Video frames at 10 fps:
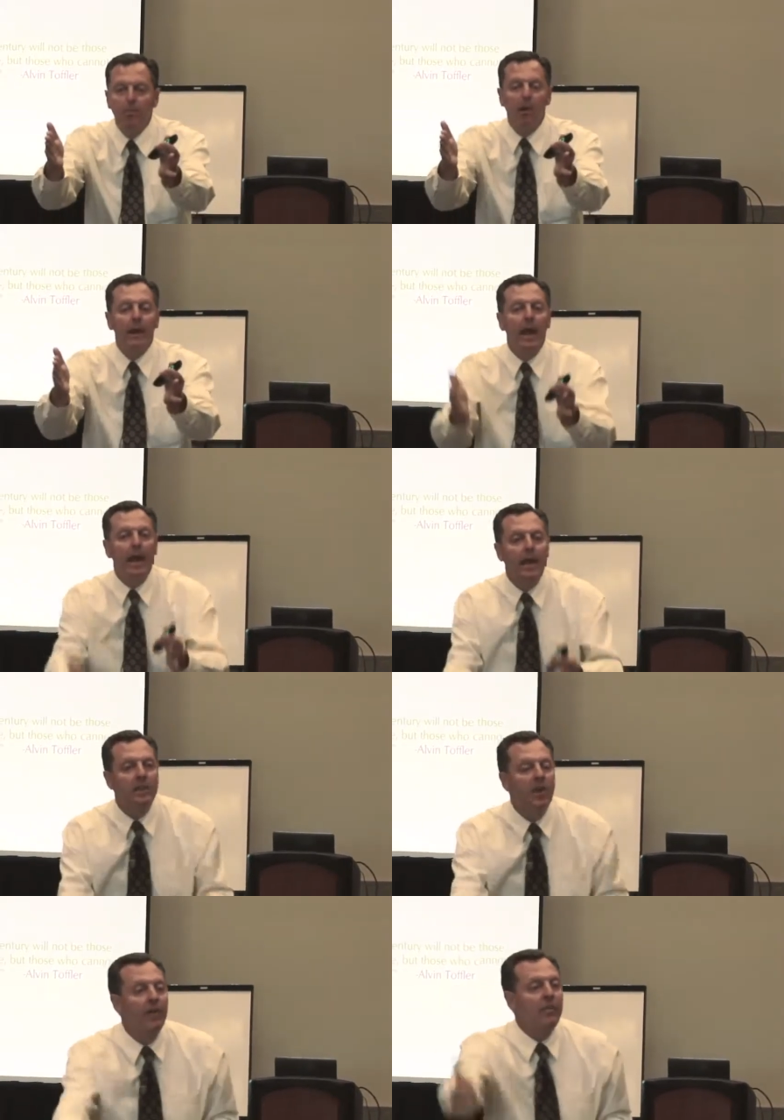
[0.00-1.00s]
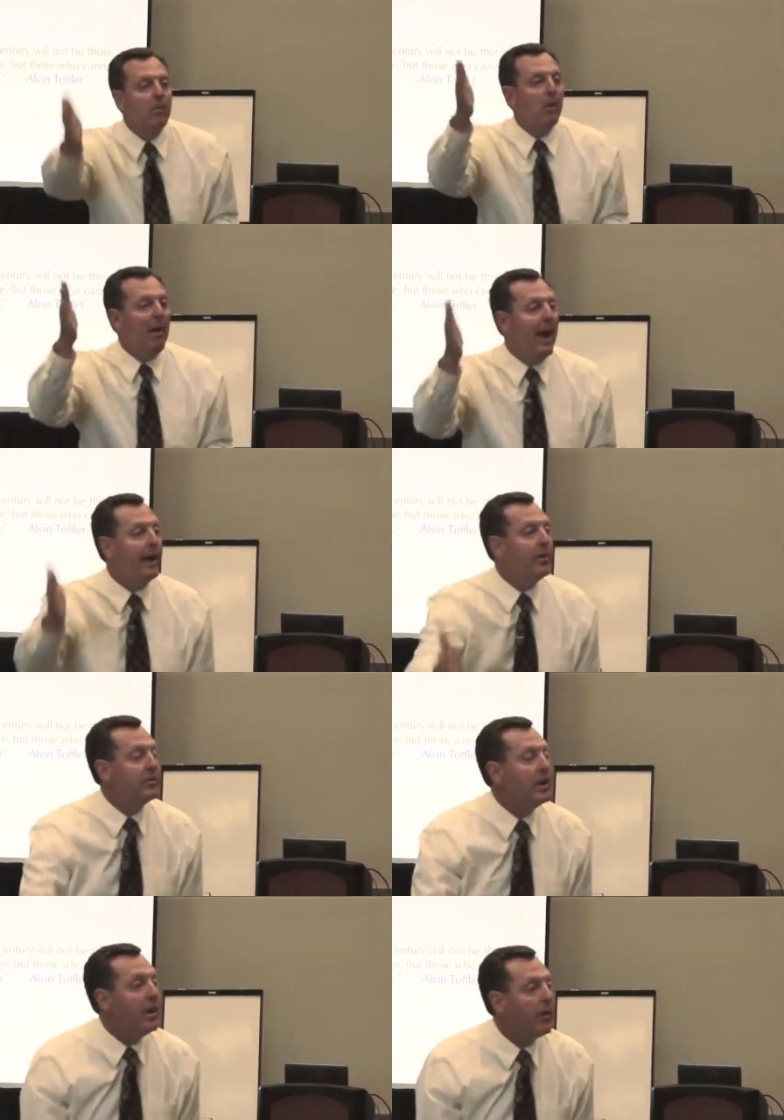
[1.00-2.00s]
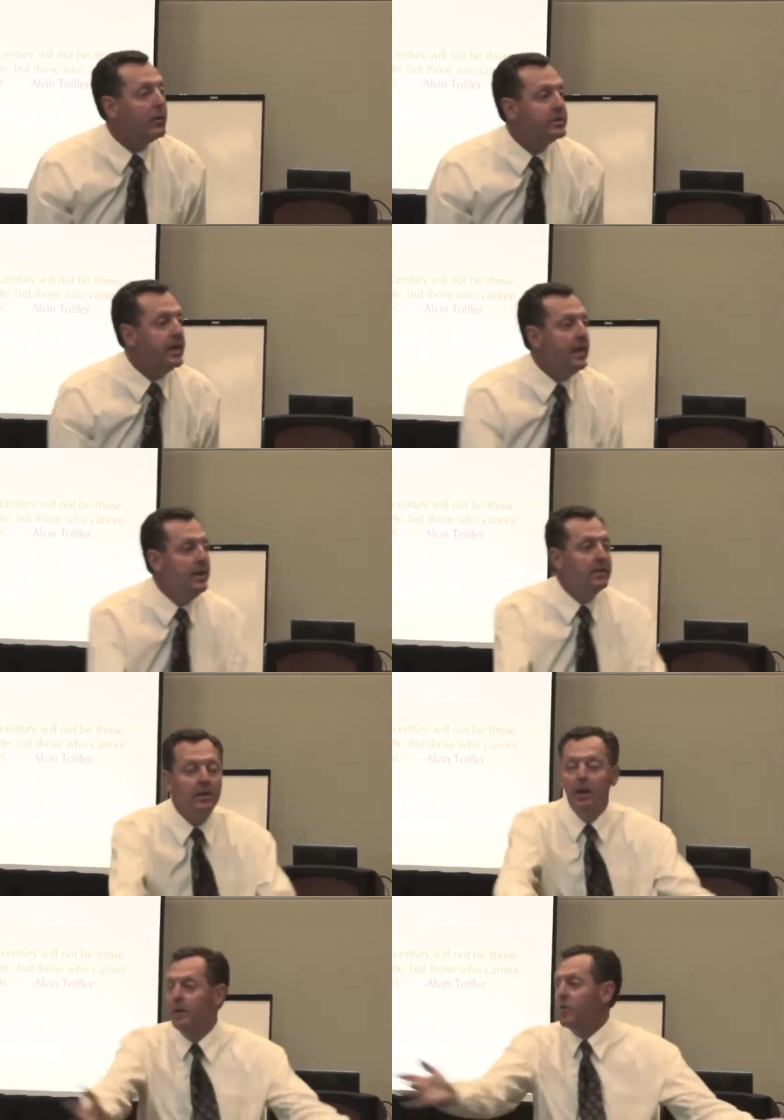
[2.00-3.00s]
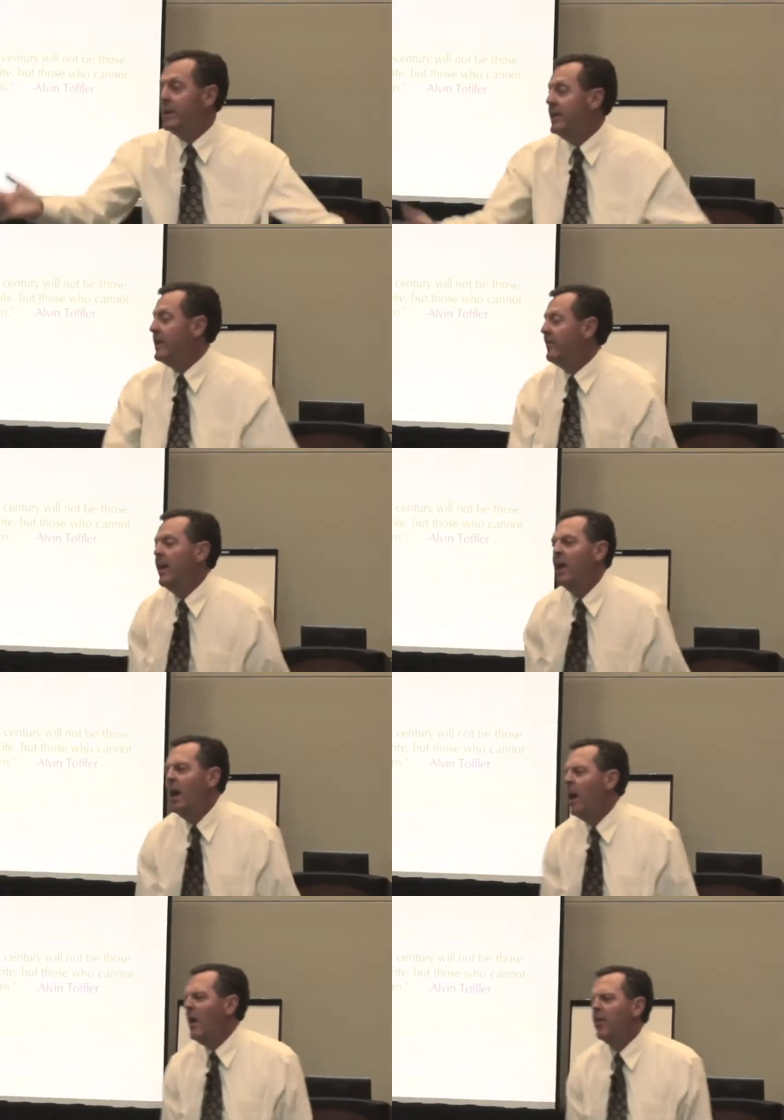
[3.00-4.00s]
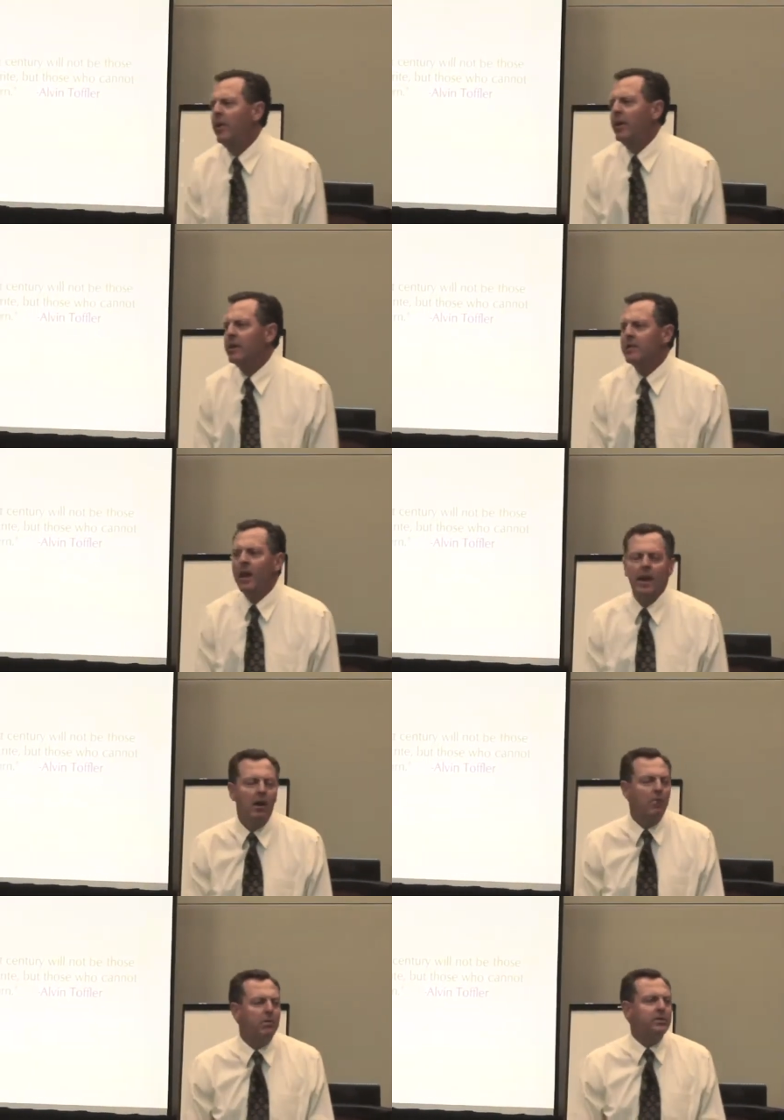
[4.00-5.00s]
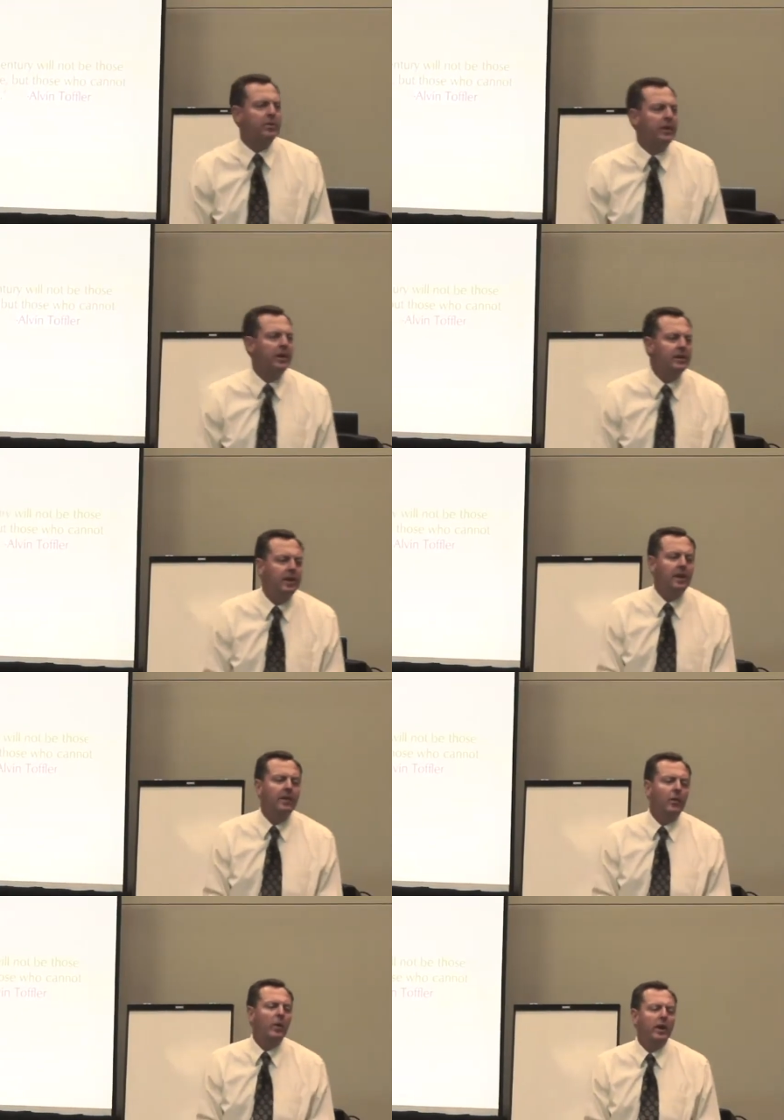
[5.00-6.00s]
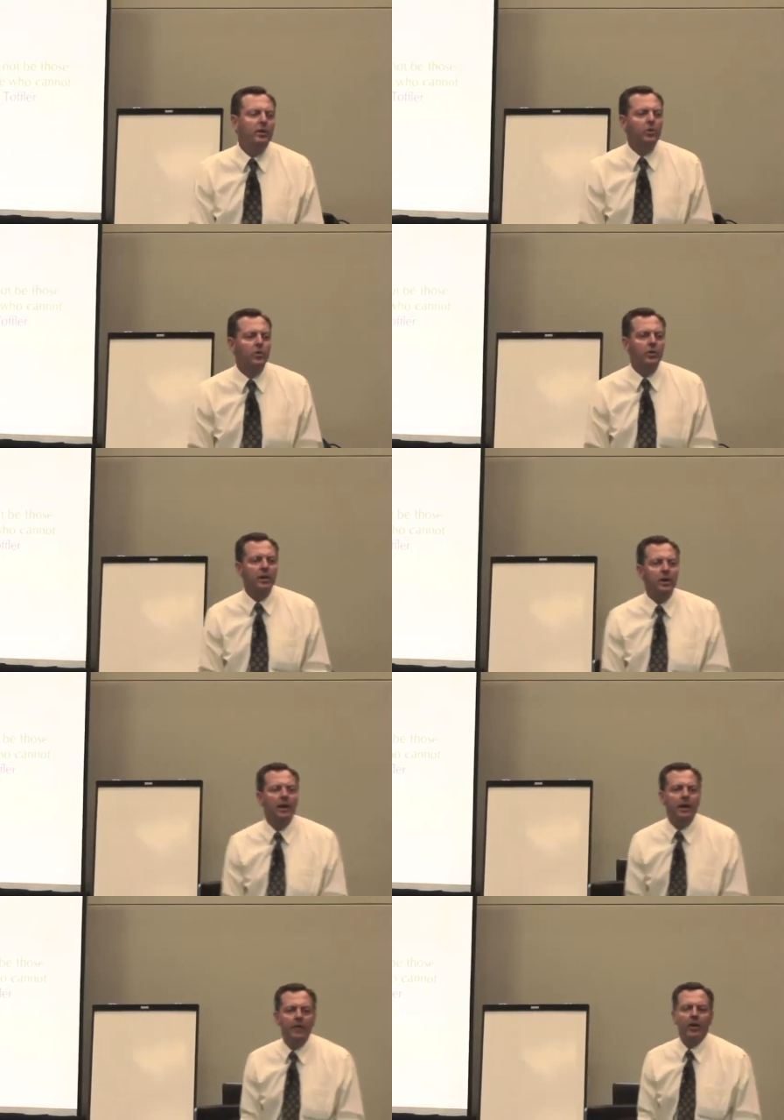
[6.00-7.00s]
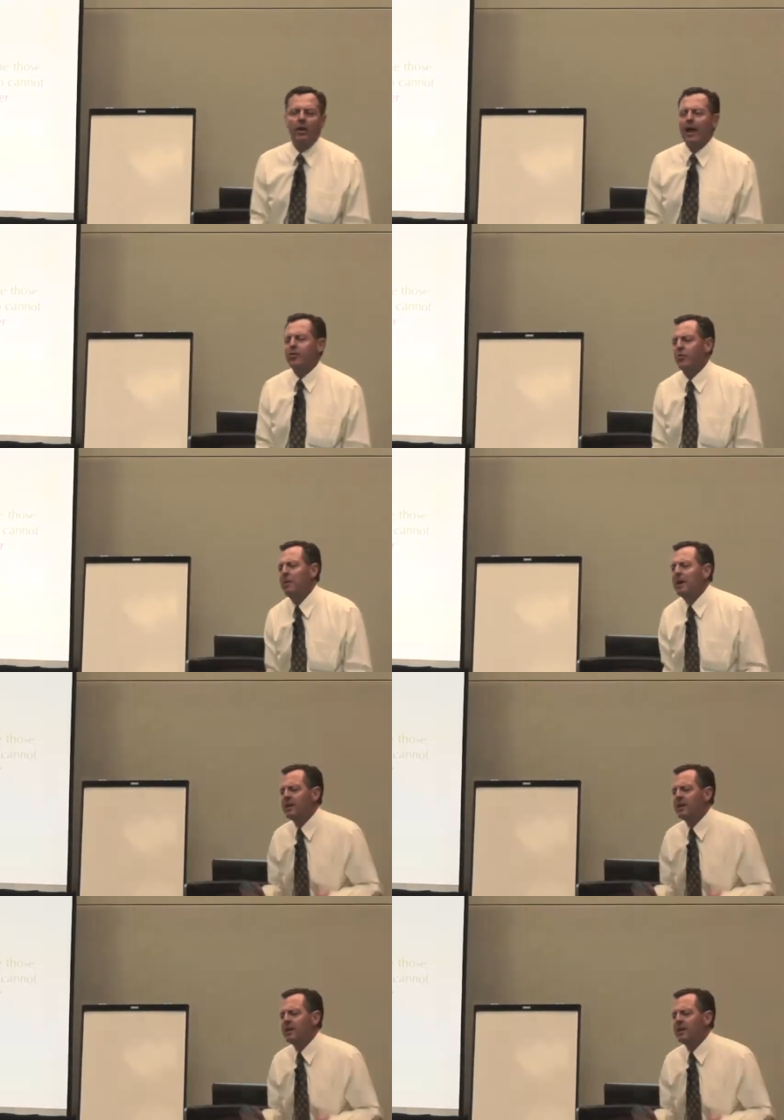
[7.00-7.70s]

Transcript: our gaze from our patterns and our routines to identify other exciting opportunities that we can do in the classroom?